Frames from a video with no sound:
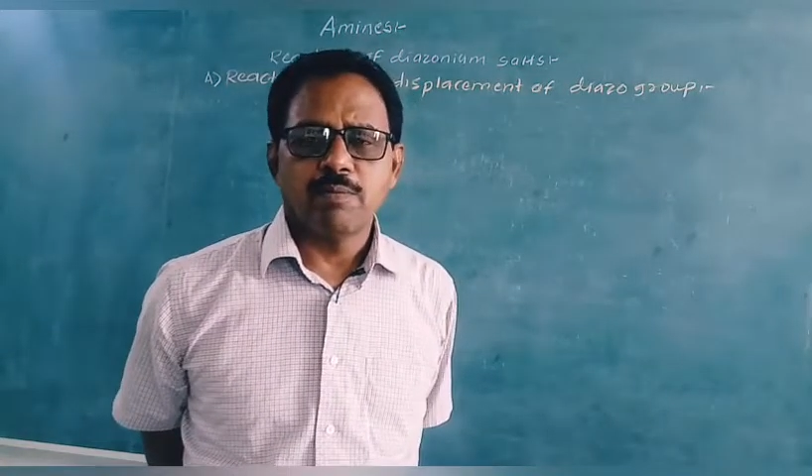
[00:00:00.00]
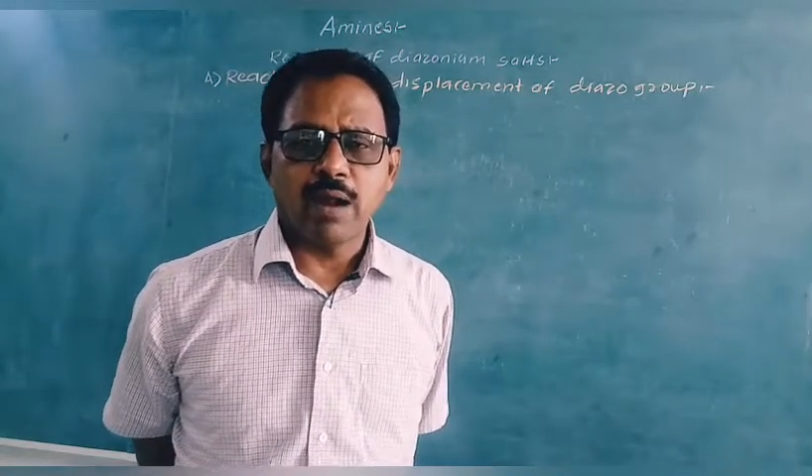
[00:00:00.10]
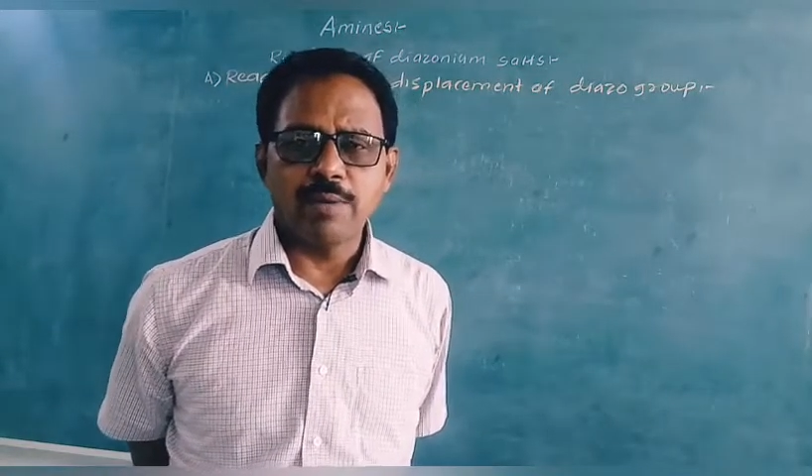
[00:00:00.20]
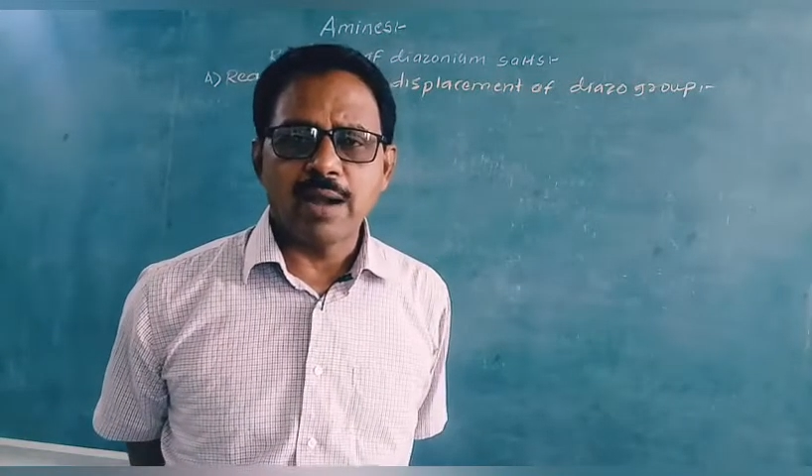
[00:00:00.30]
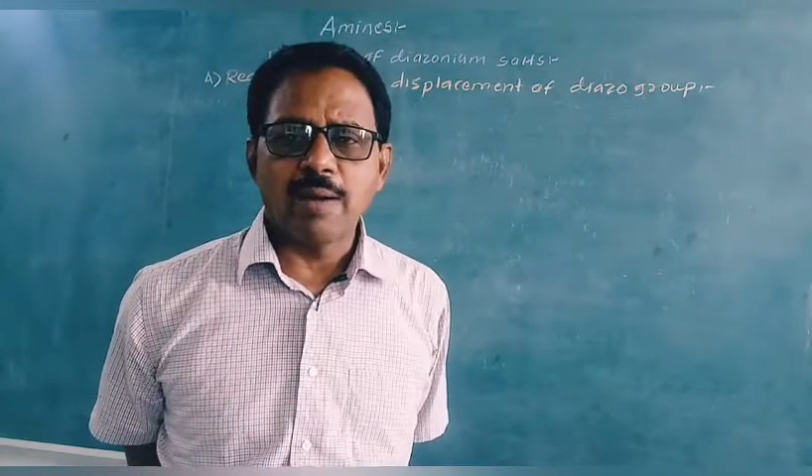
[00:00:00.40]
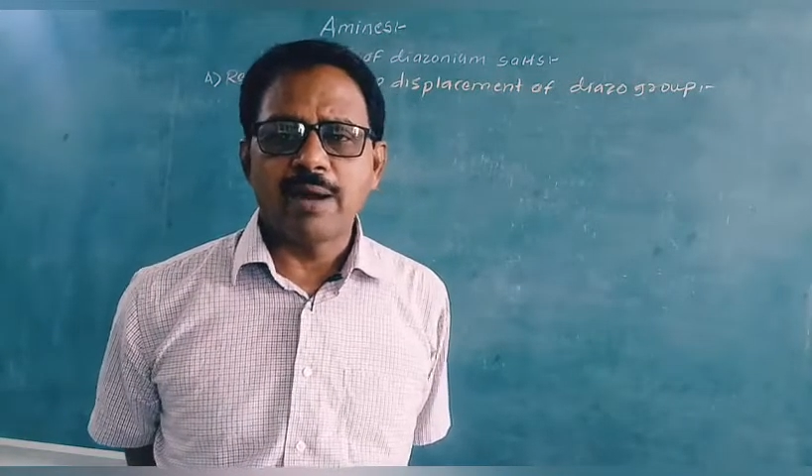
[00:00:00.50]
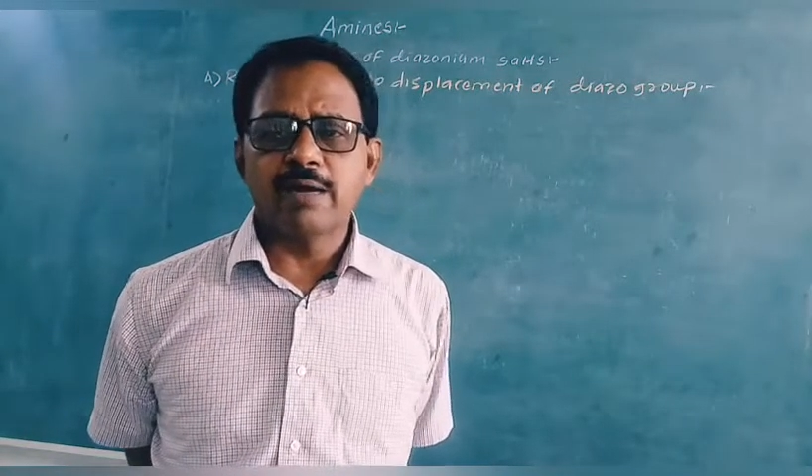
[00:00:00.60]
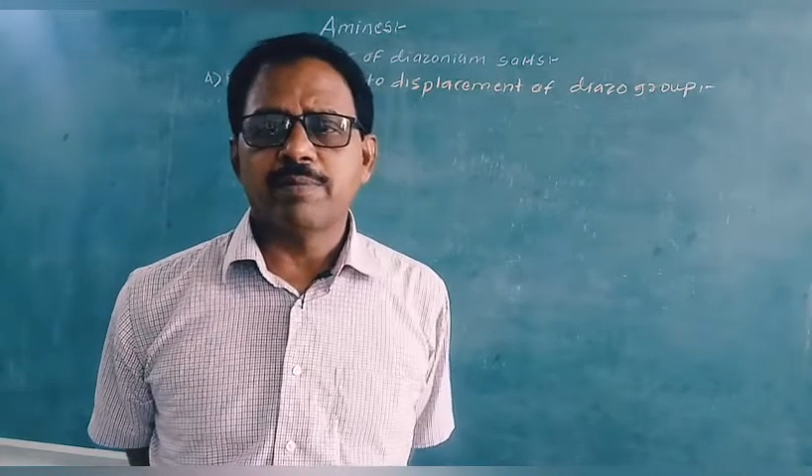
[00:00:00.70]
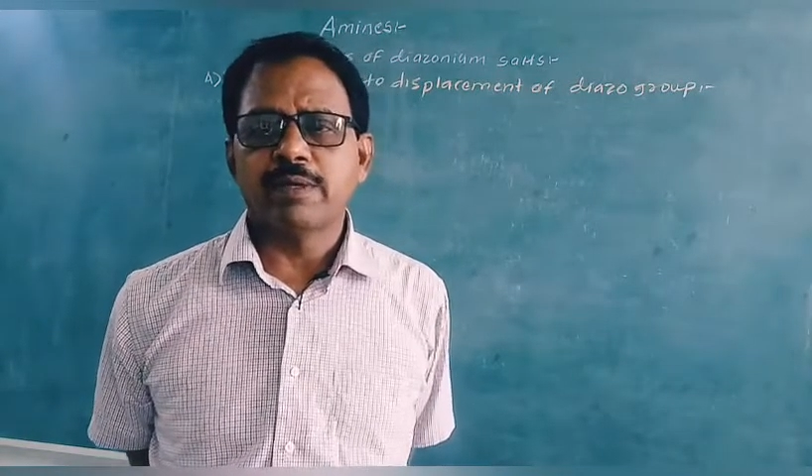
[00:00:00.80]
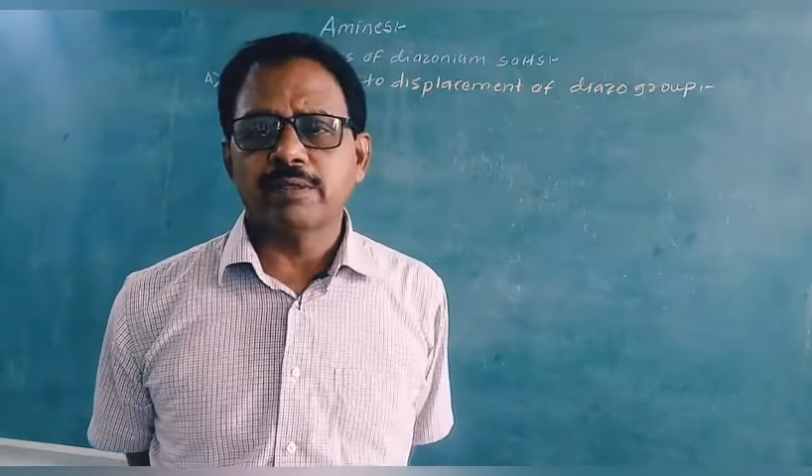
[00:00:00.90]
Primary
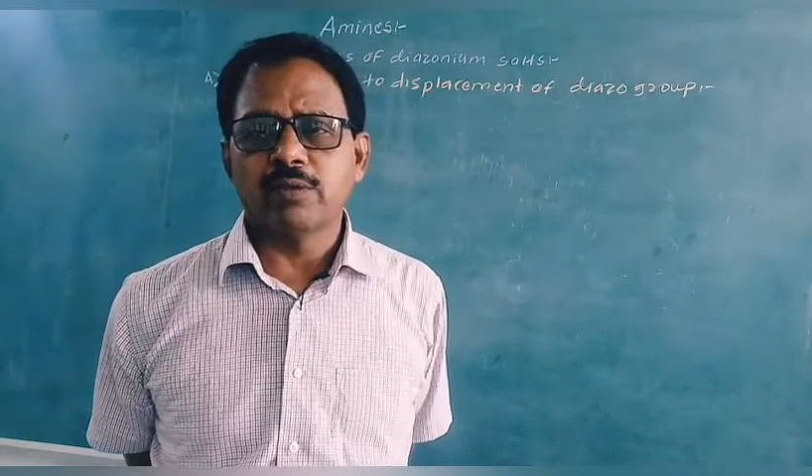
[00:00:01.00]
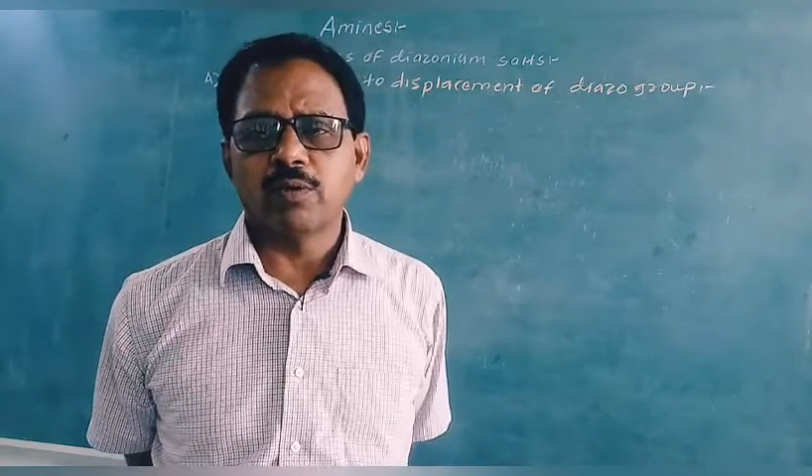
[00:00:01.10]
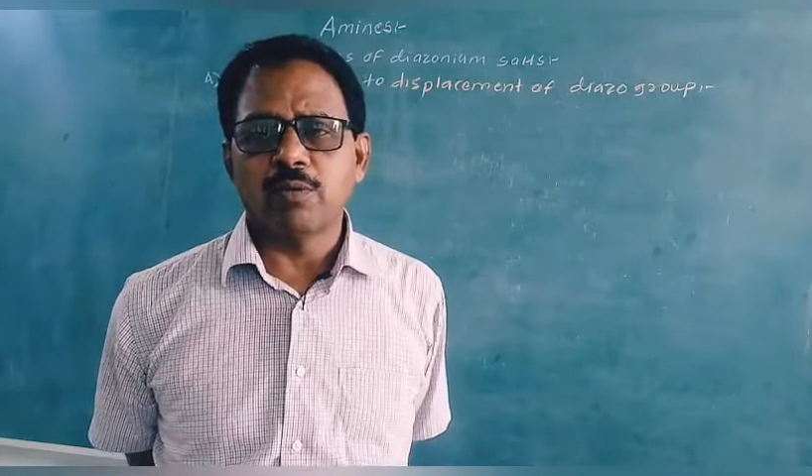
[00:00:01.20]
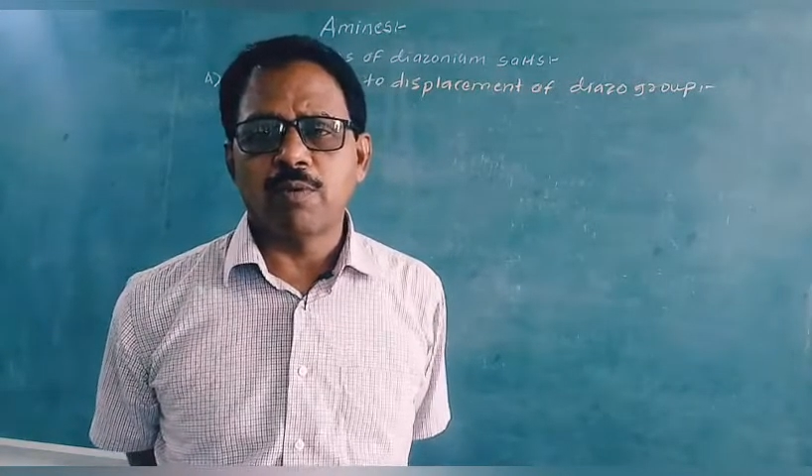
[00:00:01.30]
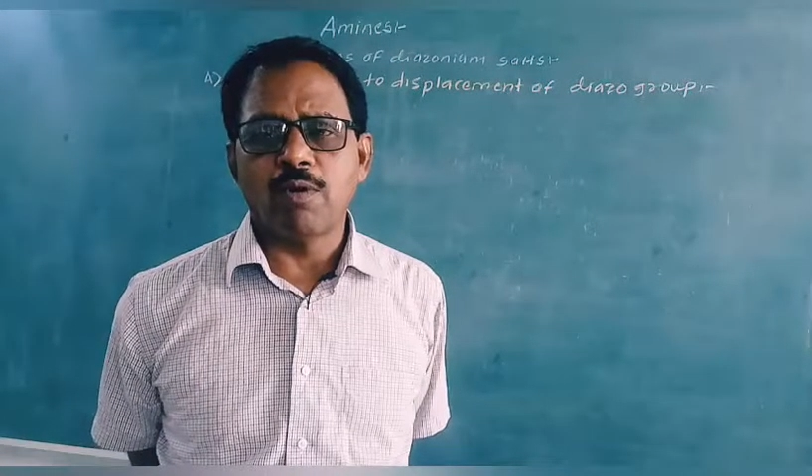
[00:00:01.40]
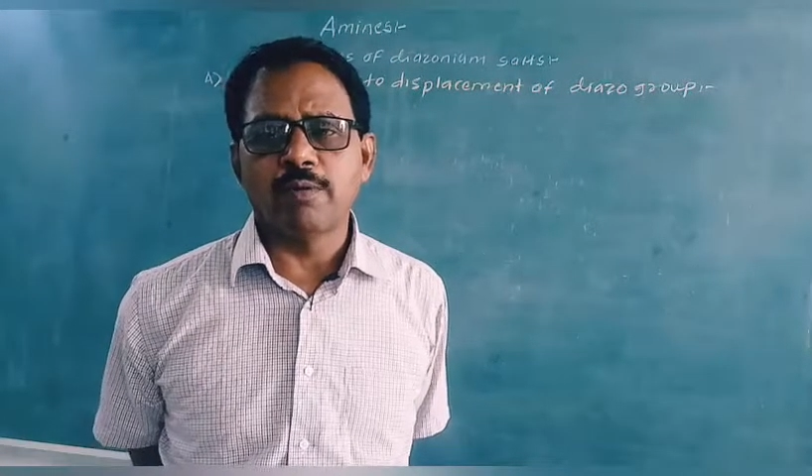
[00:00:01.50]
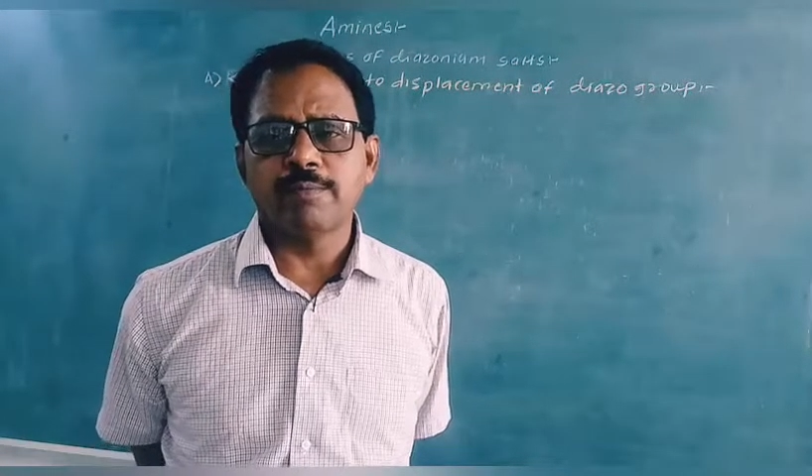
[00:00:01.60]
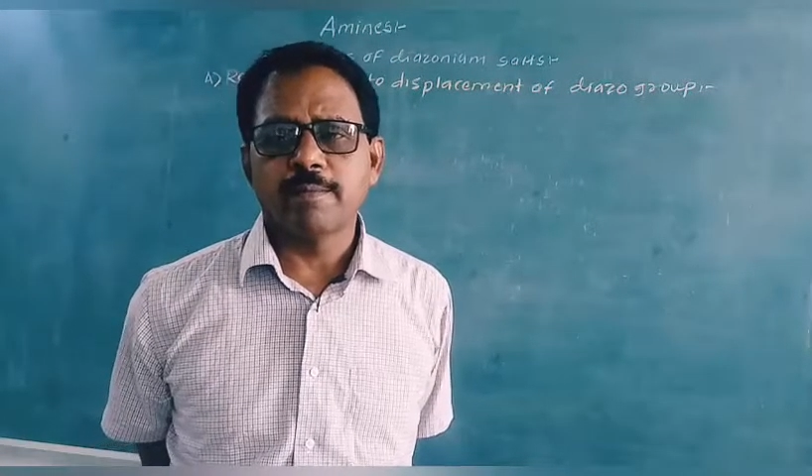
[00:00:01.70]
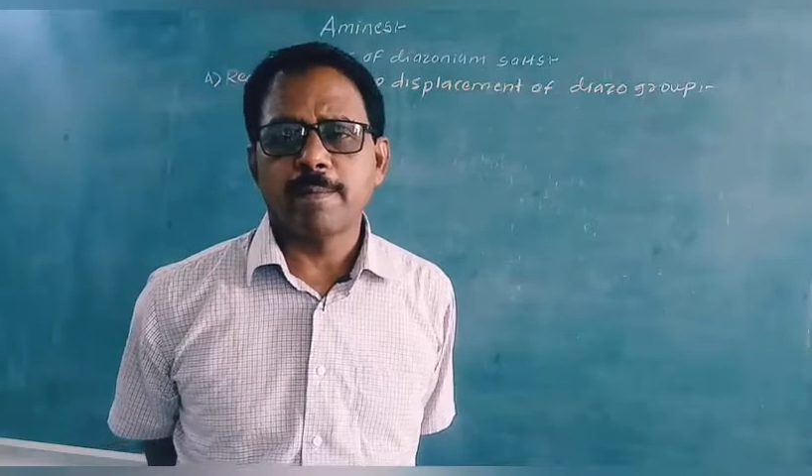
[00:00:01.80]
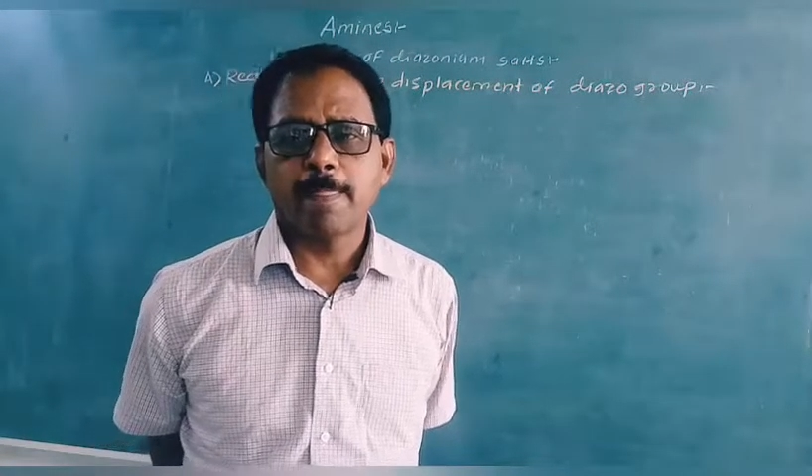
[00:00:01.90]
amine plus chloroform